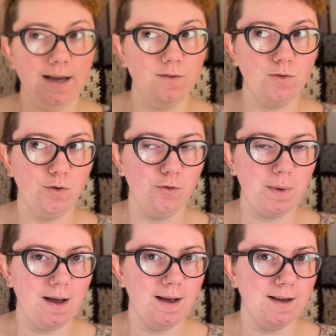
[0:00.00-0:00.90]
out of the corner of
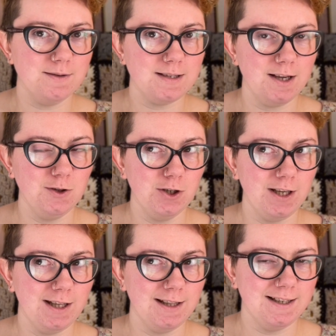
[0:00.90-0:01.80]
my eye, I was like
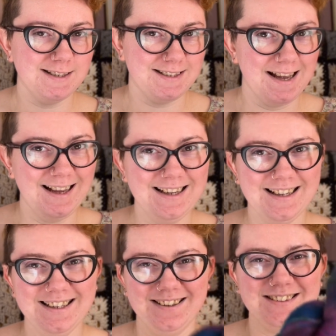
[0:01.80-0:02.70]
looking at this.
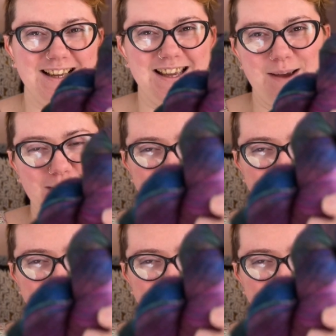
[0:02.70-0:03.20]
I was like, yeah, I'm gonna